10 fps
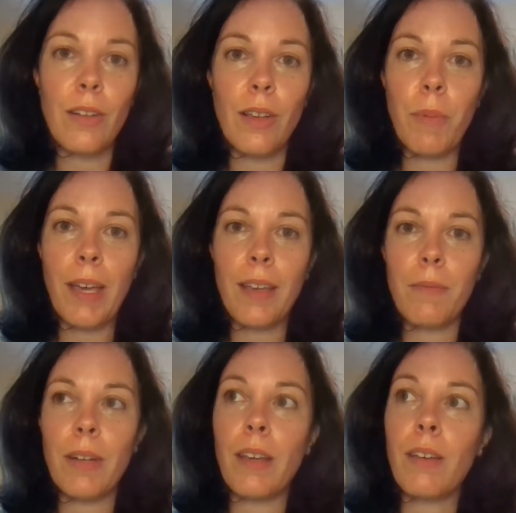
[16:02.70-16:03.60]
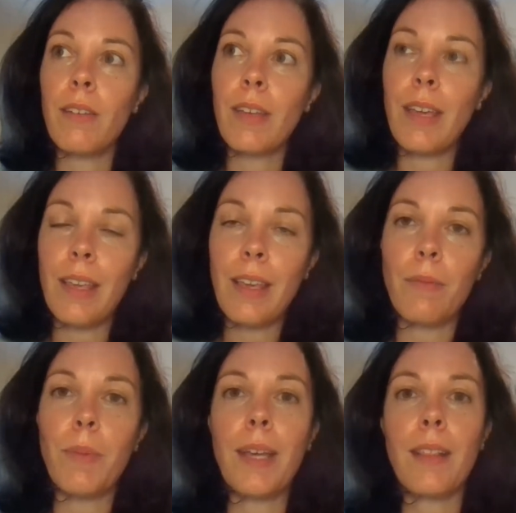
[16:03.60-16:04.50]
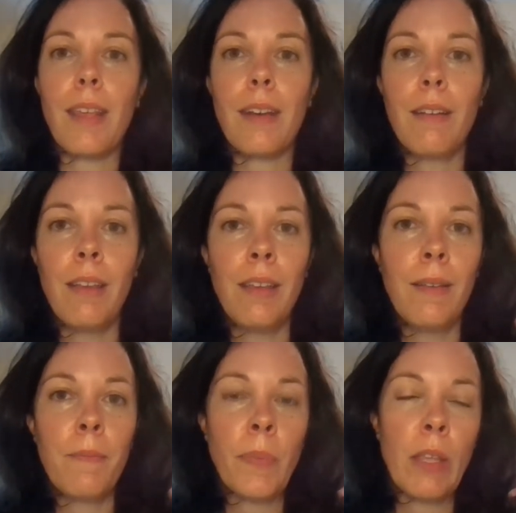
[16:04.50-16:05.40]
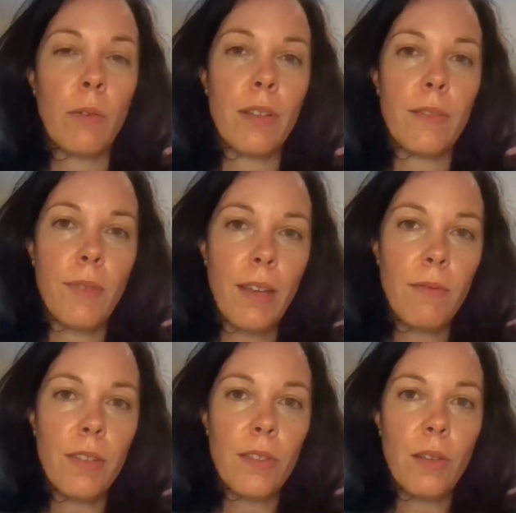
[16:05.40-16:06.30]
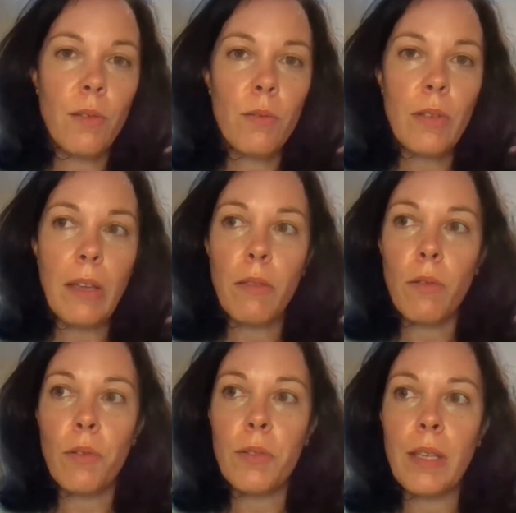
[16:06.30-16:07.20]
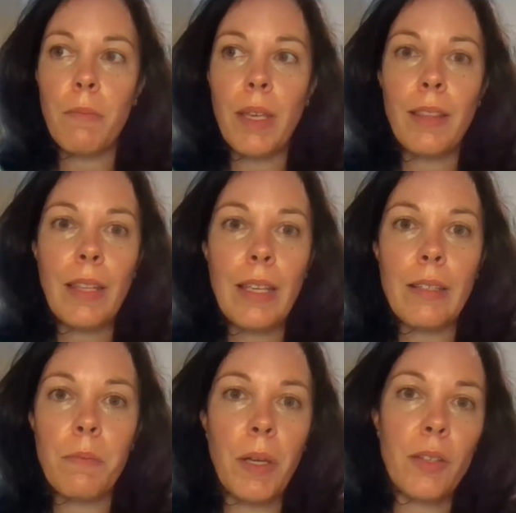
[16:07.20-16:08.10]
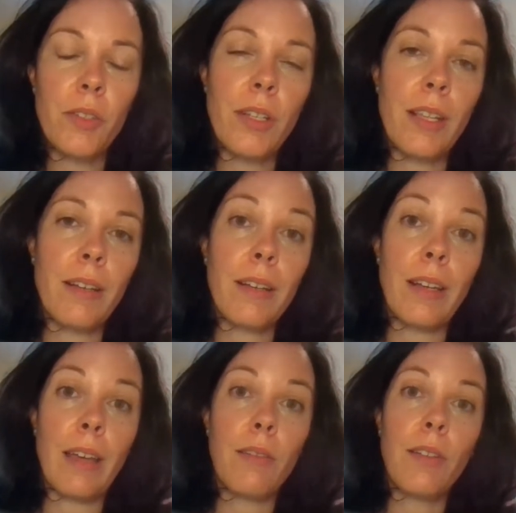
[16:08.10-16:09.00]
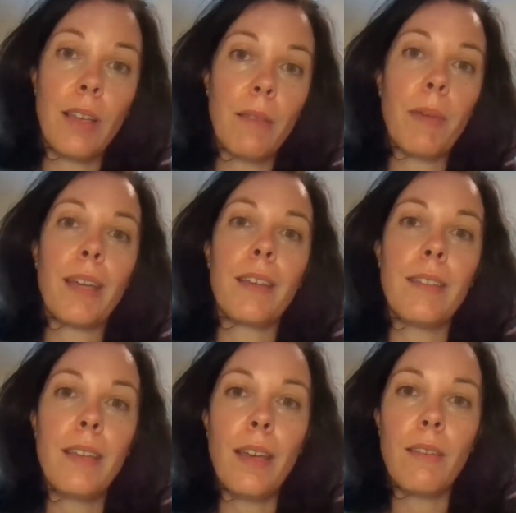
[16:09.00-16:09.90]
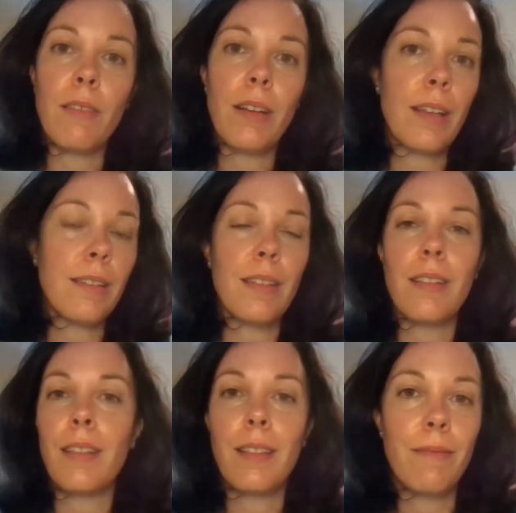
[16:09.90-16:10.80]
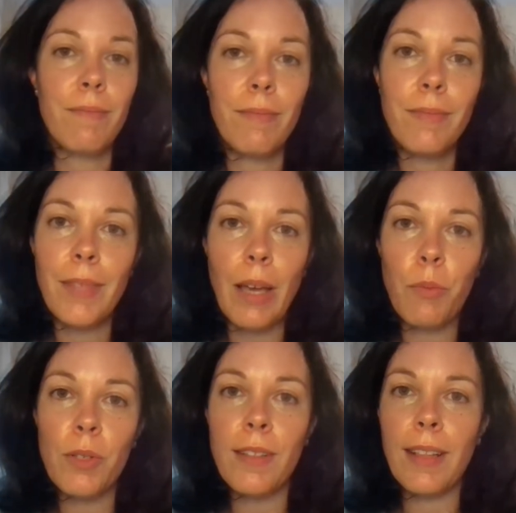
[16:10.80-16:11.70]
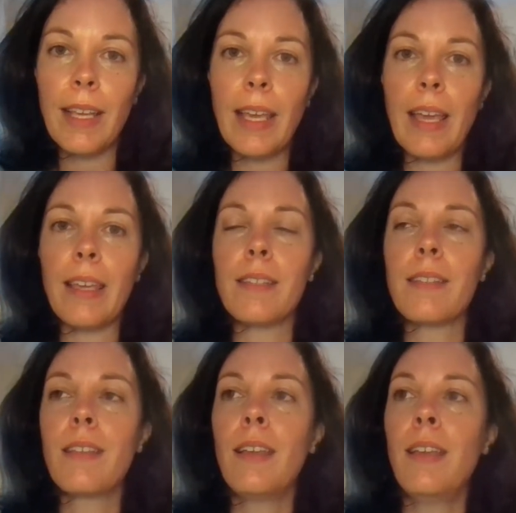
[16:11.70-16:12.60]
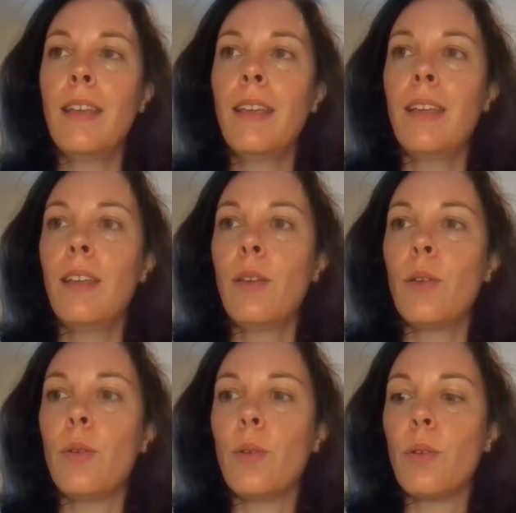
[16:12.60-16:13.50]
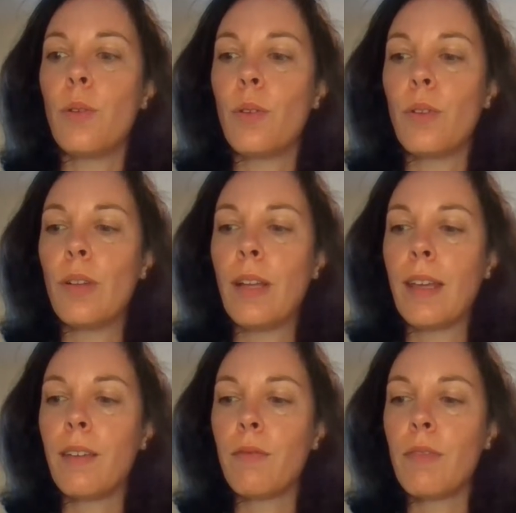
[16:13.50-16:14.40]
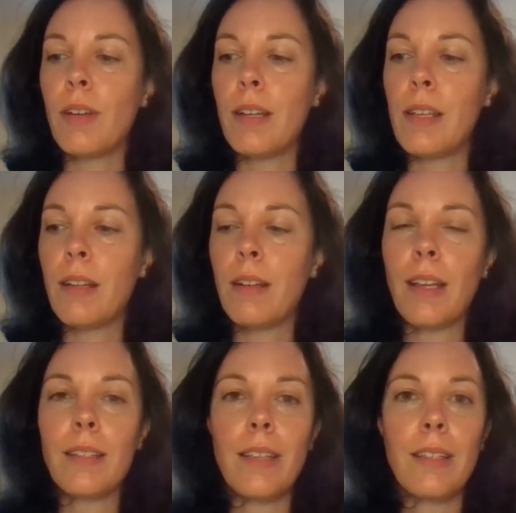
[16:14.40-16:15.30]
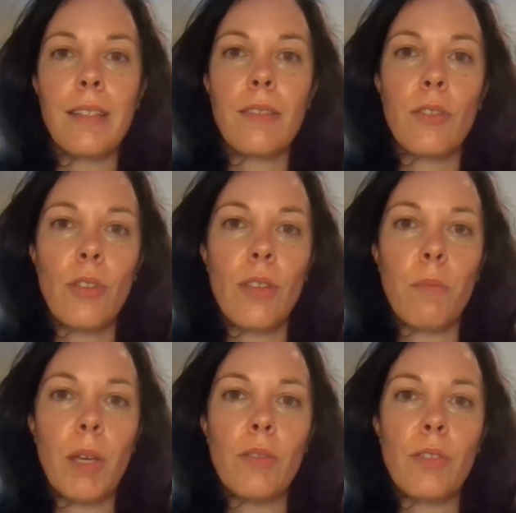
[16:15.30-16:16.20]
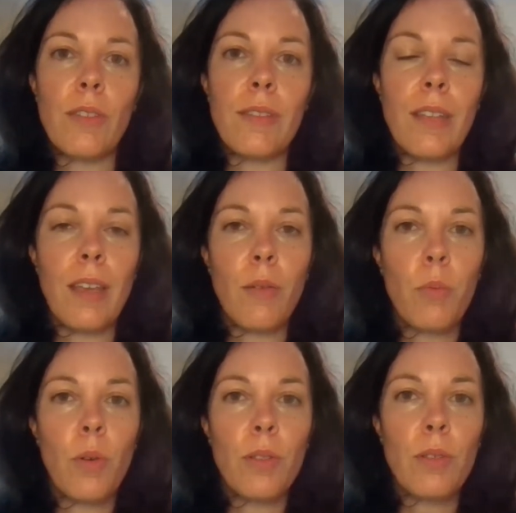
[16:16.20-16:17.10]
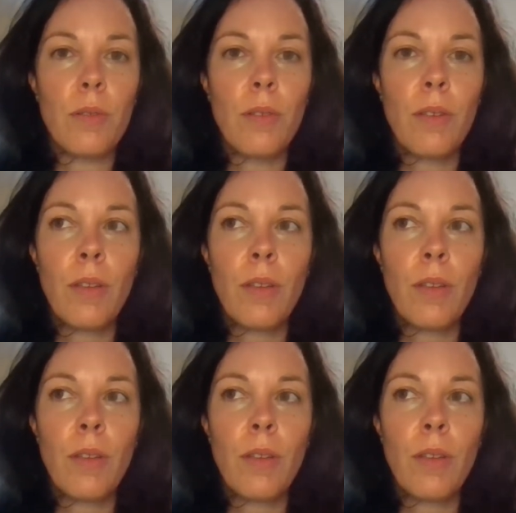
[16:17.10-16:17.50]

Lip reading: look back and be like, oh, okay, yeah, back then when I was 5 years old, I thought it meant this, but actually now looking back at it, I realized that wasn't the case. Or like really like tending to the emotions, like what's